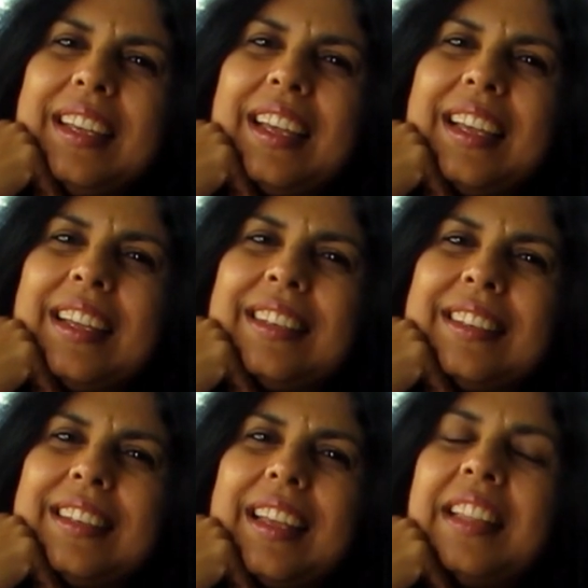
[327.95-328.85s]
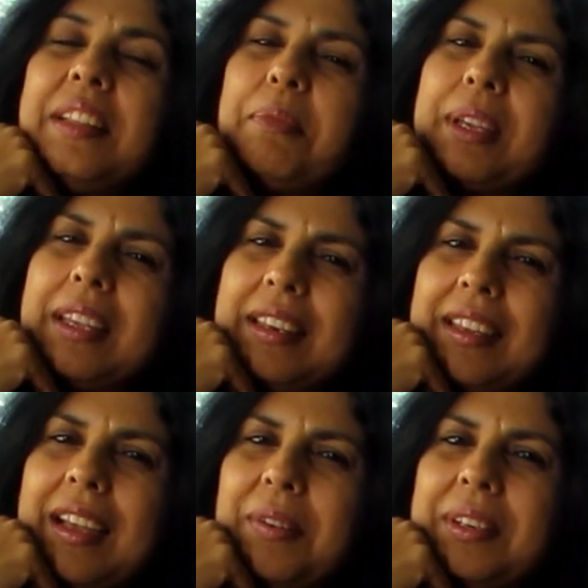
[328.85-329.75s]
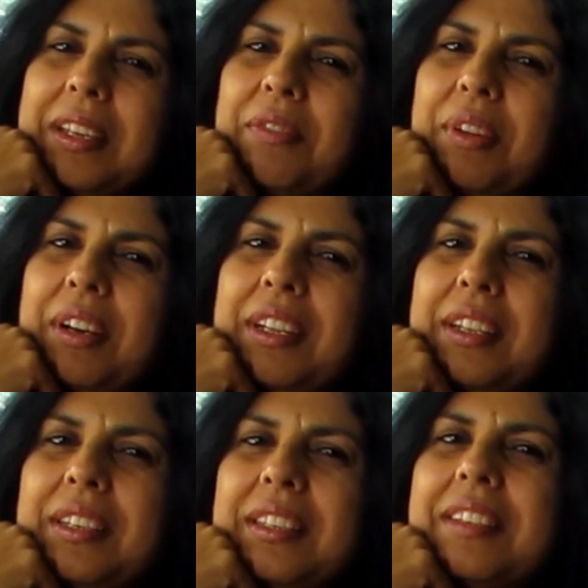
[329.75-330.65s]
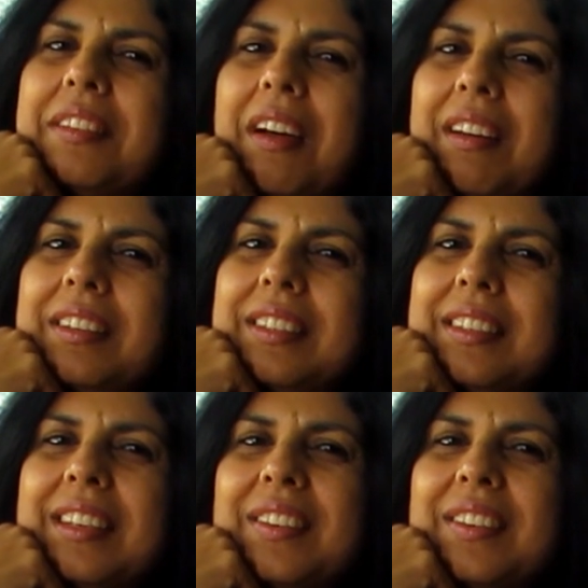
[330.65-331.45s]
And in the beginning, I would get very disheartened.